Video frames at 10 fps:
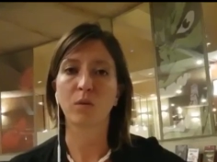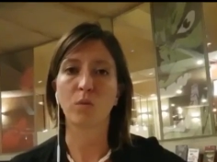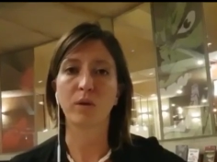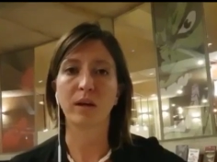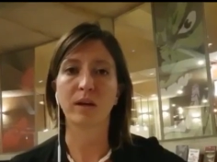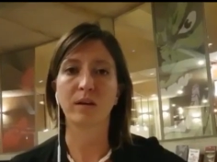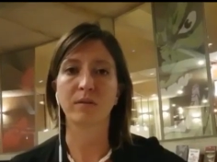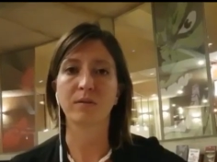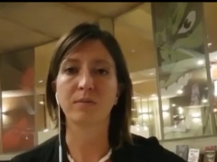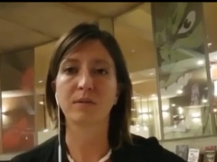we
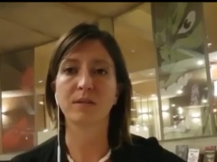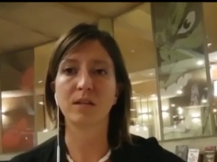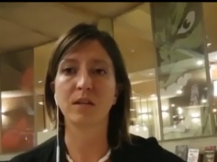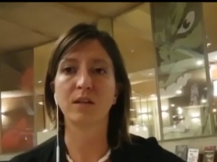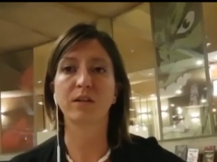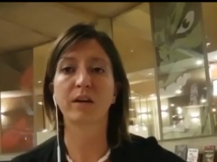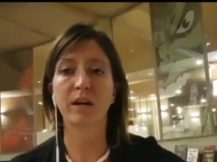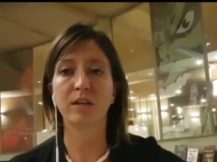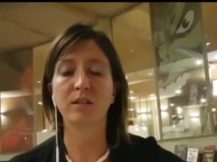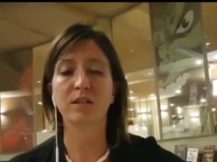are seeing
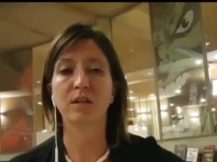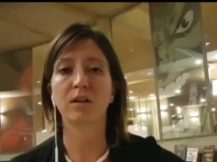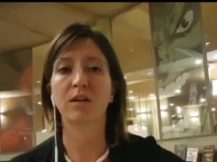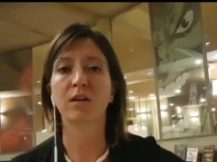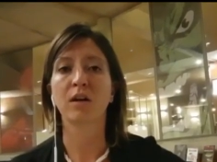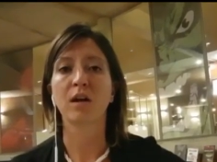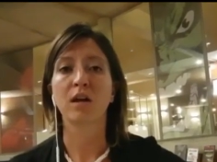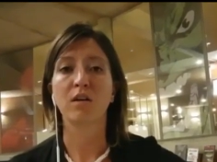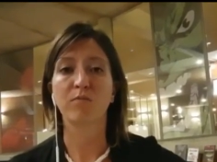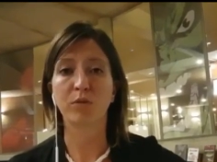greater
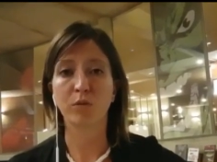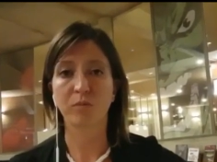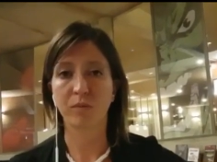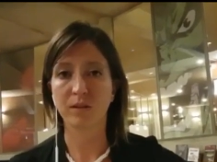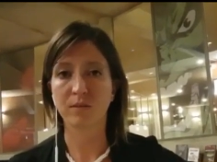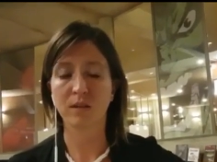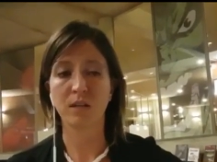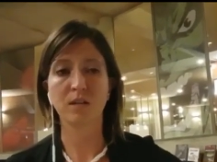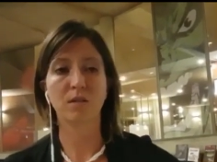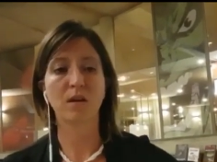improvements
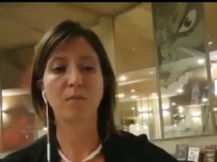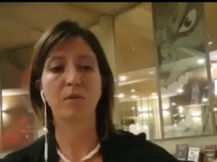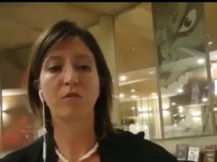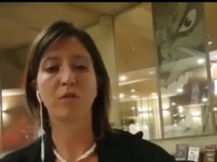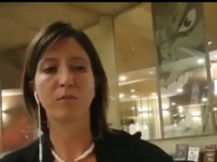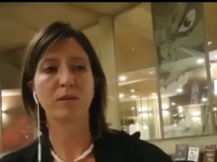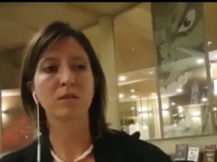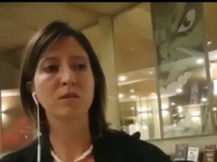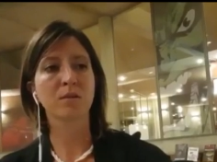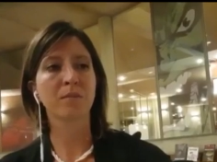in the
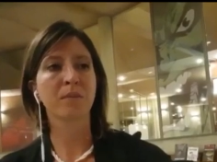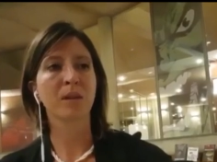performance.